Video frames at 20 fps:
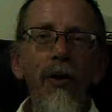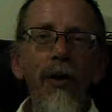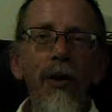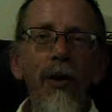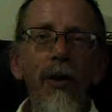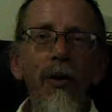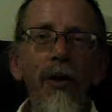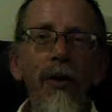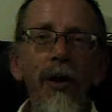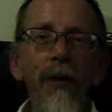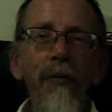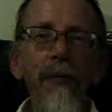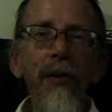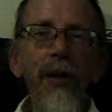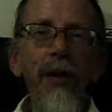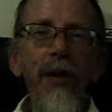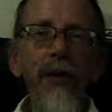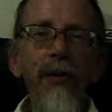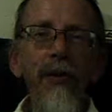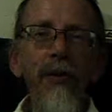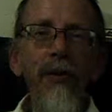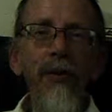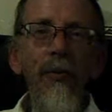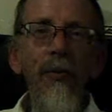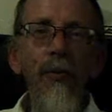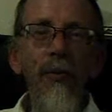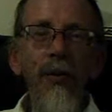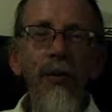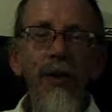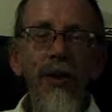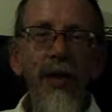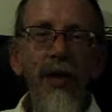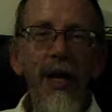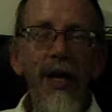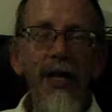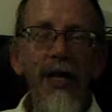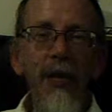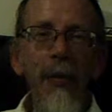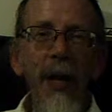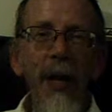or even
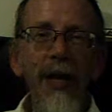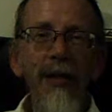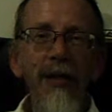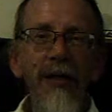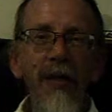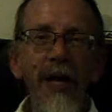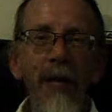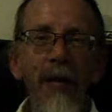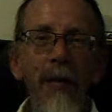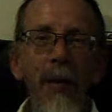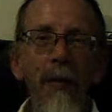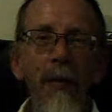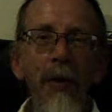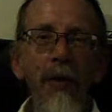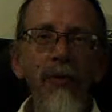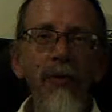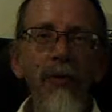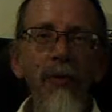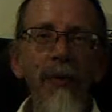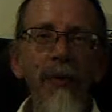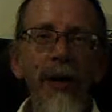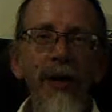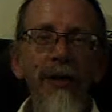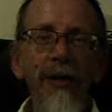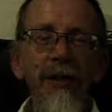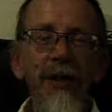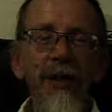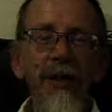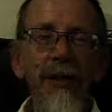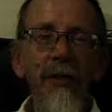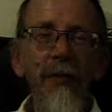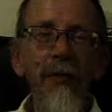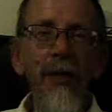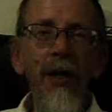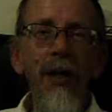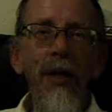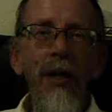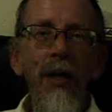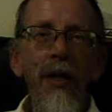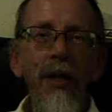expend time on motivating them,
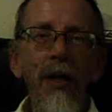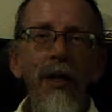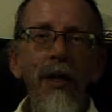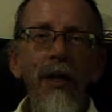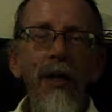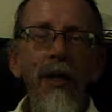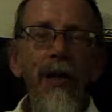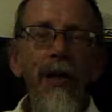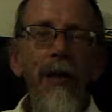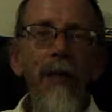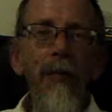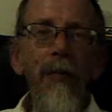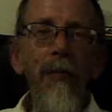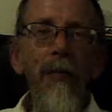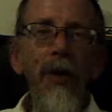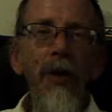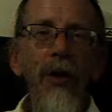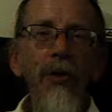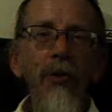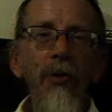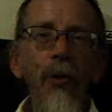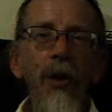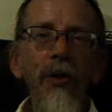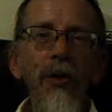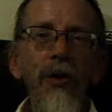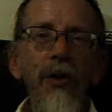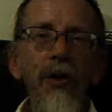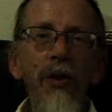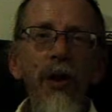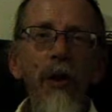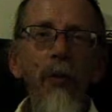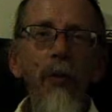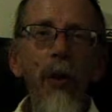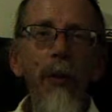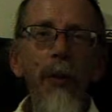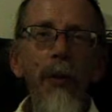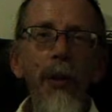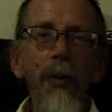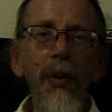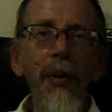because once you know what
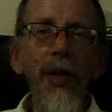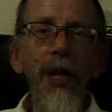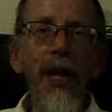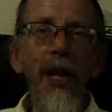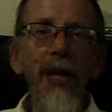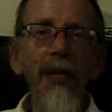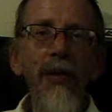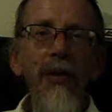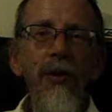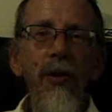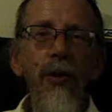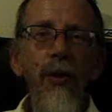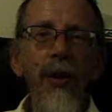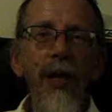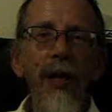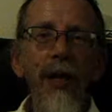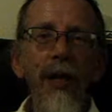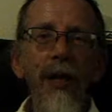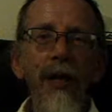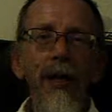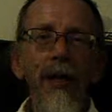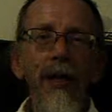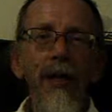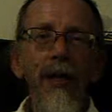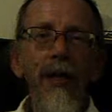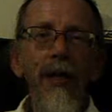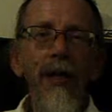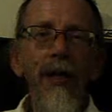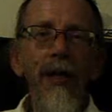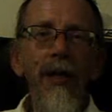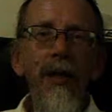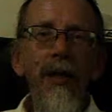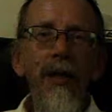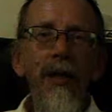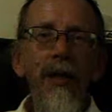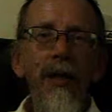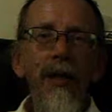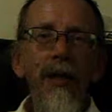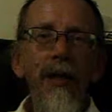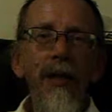people like doing,
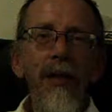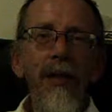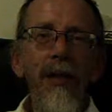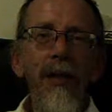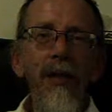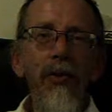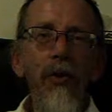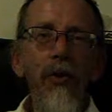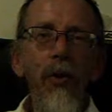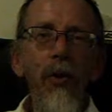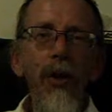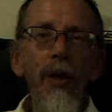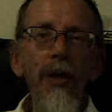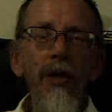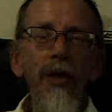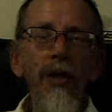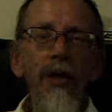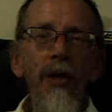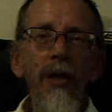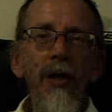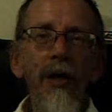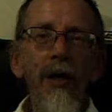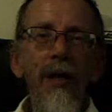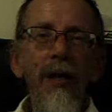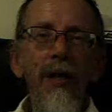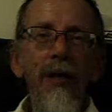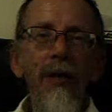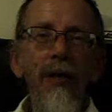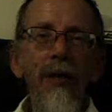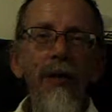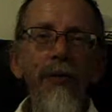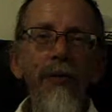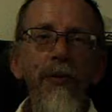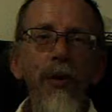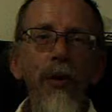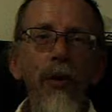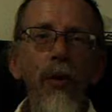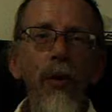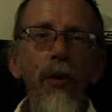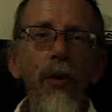they'll do it, they'll throw
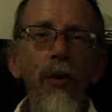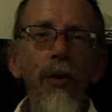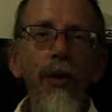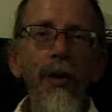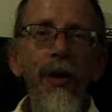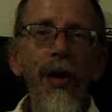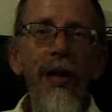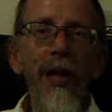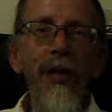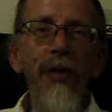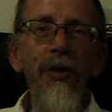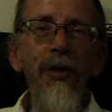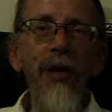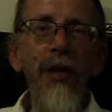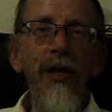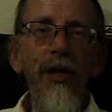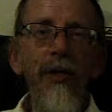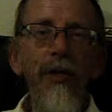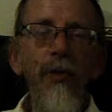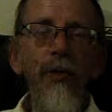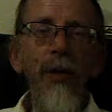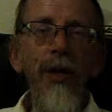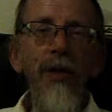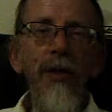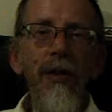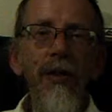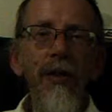all their energy into it,